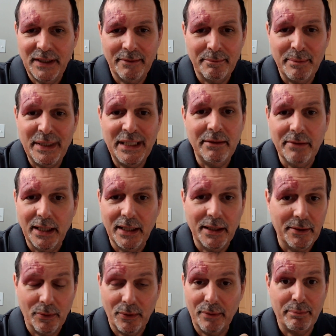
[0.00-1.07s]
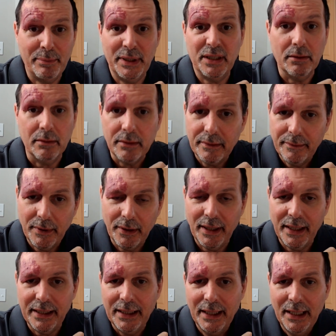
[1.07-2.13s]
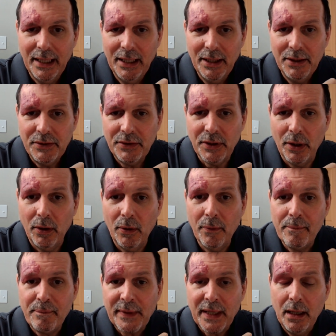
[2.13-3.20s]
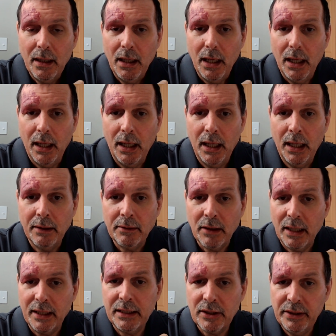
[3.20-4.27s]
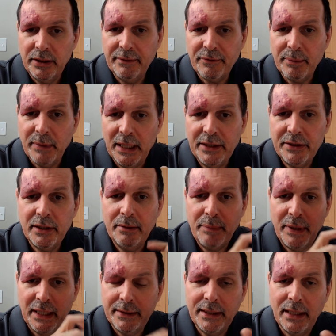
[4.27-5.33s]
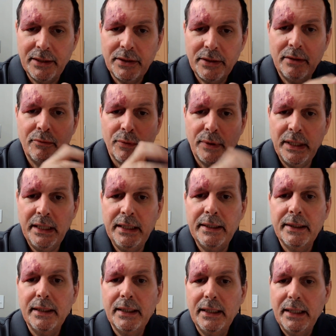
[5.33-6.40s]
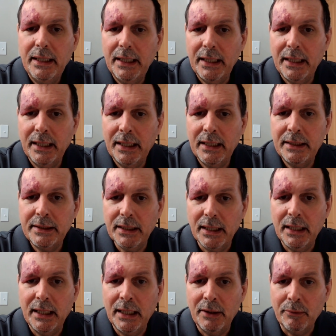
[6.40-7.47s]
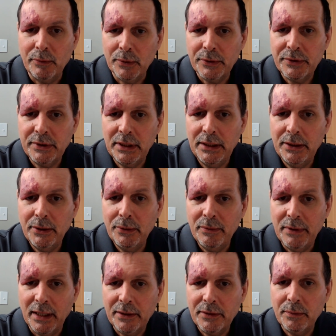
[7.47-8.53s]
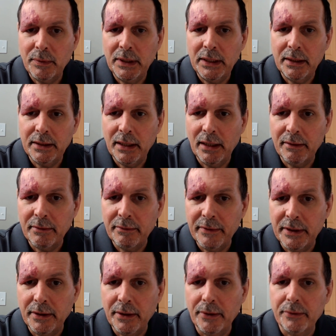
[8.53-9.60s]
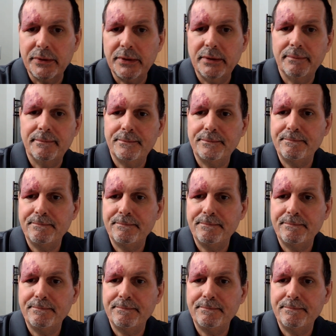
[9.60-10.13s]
minivan or bigger. All right. So a lot of good information. Pay attention, read, and we'll see you next week in the other videos.